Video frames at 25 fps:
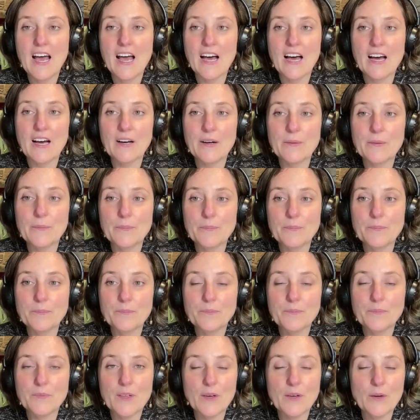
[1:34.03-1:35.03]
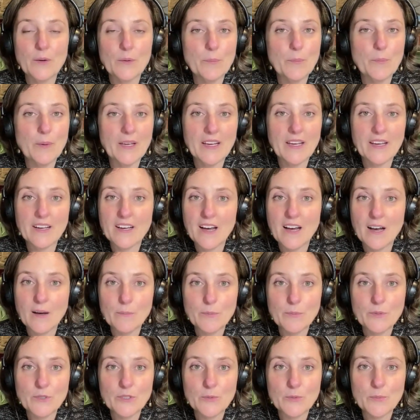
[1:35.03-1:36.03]
Um, you know, big
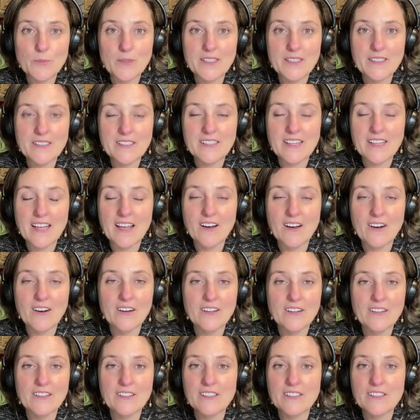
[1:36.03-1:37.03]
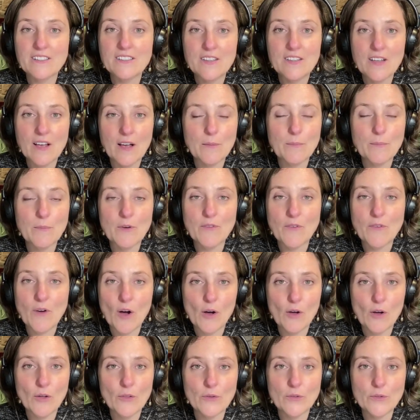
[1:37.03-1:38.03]
accomplishments, they are the sum of
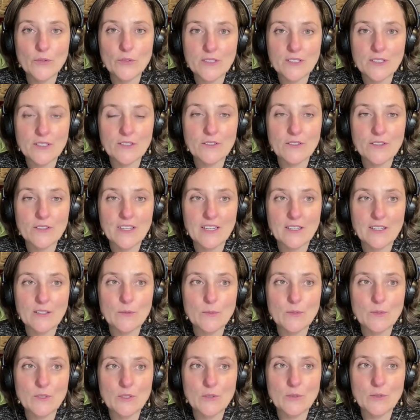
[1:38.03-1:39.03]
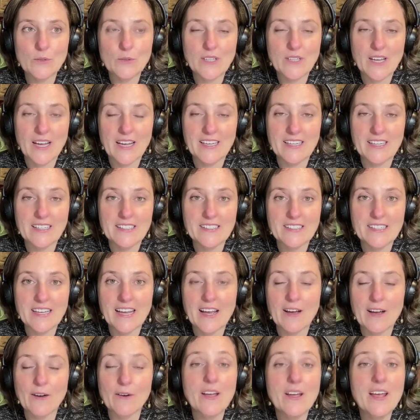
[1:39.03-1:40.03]
all those little things we do day in and day
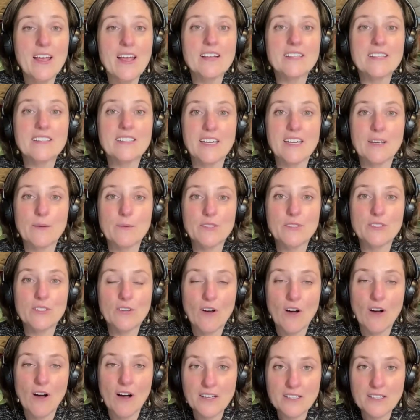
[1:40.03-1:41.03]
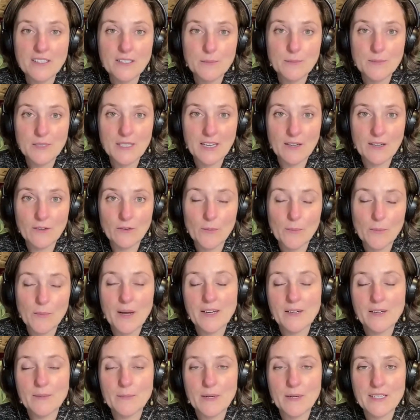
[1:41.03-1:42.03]
out. Today was an awesome day to
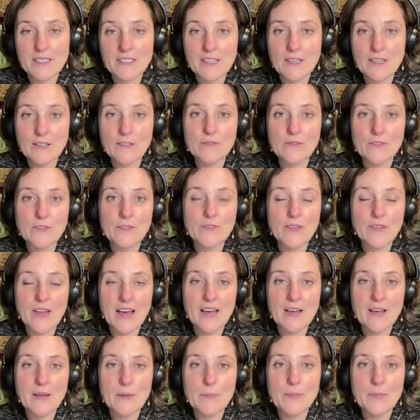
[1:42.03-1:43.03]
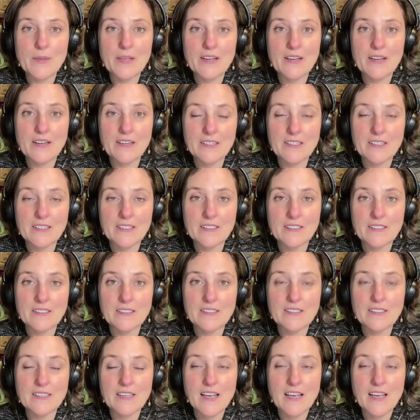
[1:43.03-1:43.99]
remind myself of that because